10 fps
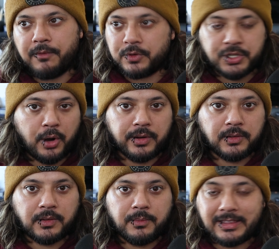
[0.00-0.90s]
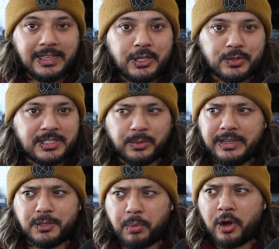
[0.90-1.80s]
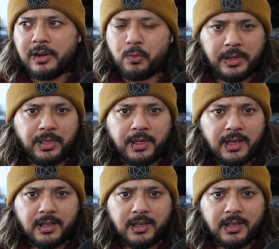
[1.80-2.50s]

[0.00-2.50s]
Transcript: For starters, I think you still need to partner with